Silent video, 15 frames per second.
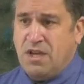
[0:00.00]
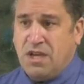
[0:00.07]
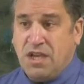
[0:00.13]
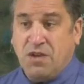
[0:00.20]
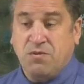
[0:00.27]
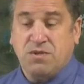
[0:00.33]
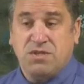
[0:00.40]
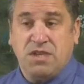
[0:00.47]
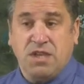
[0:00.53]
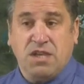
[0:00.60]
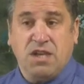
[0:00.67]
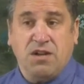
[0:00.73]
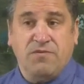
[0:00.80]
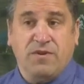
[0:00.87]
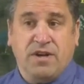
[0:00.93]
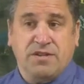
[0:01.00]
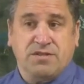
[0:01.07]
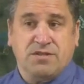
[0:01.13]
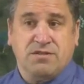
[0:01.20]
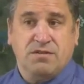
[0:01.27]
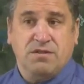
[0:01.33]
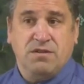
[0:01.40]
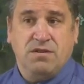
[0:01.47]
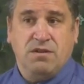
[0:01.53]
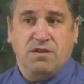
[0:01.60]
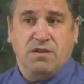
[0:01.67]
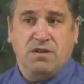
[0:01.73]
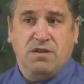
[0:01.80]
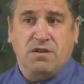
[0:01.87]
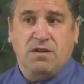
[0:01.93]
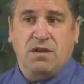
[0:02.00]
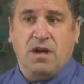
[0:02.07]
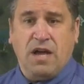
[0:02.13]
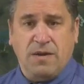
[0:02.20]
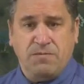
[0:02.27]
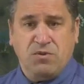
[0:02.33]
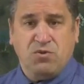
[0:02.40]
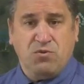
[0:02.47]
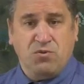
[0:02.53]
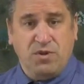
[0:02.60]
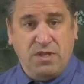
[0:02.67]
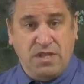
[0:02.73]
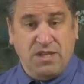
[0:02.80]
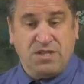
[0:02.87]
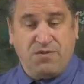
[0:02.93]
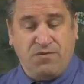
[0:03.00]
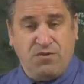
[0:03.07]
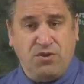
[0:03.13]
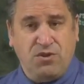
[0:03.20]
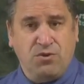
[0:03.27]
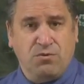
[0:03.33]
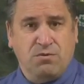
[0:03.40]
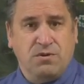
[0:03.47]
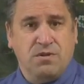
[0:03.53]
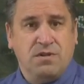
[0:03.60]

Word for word: he was thinking of us. I'm doing this for you.